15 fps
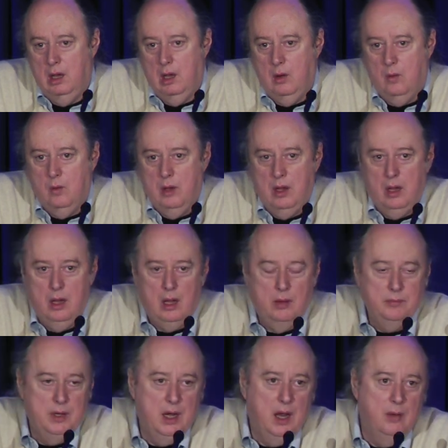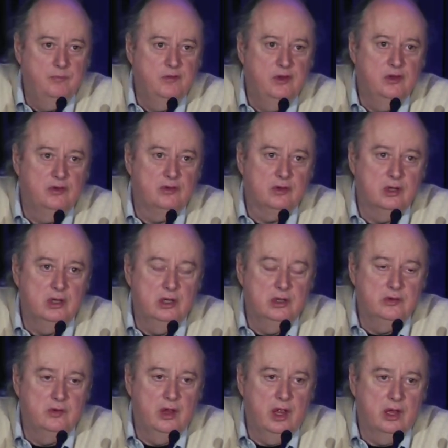Well, I mean, obviously
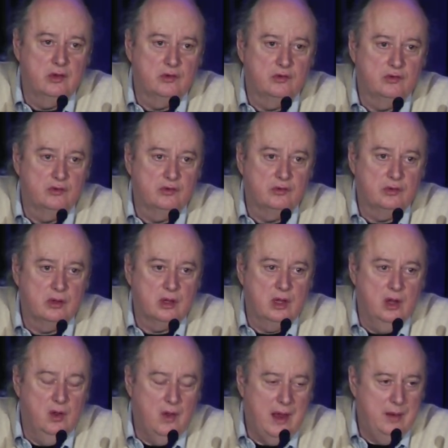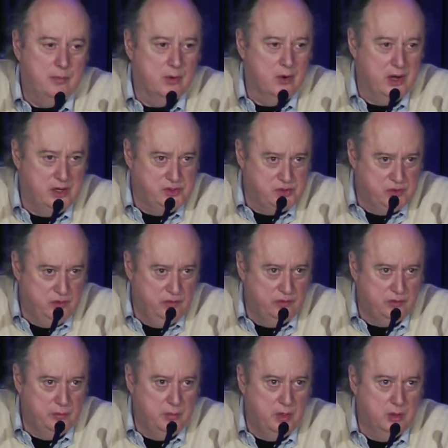it takes
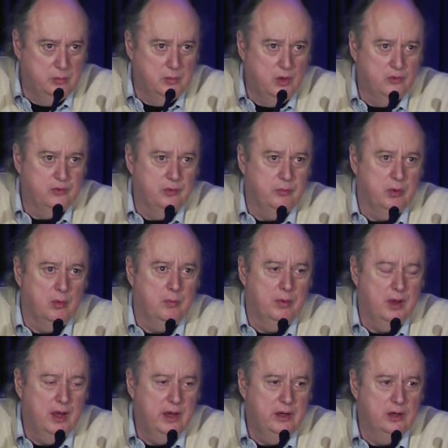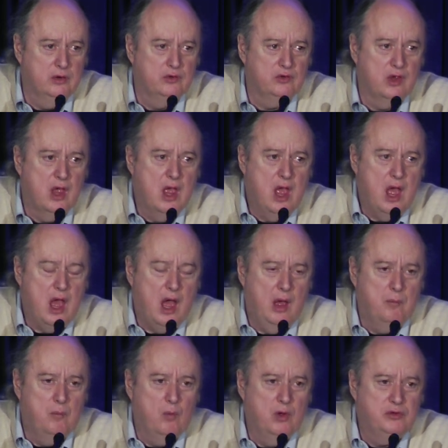collaborations among multiple players.
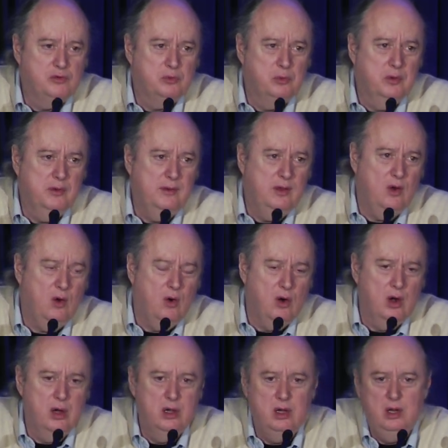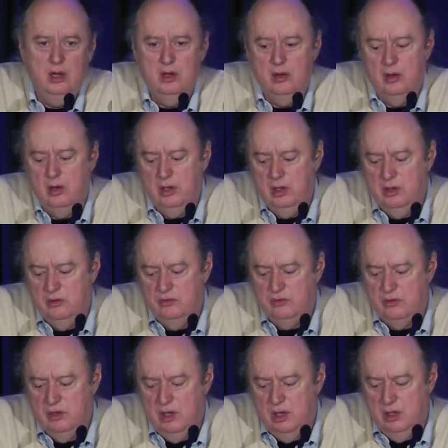Um, what's really hard here is
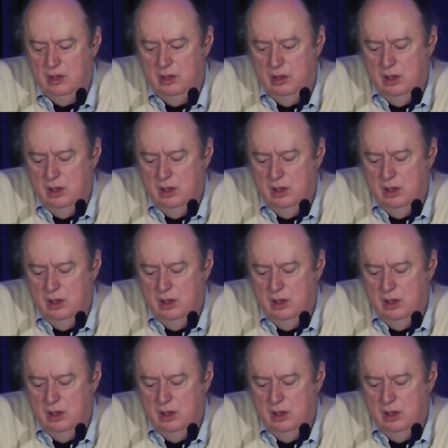that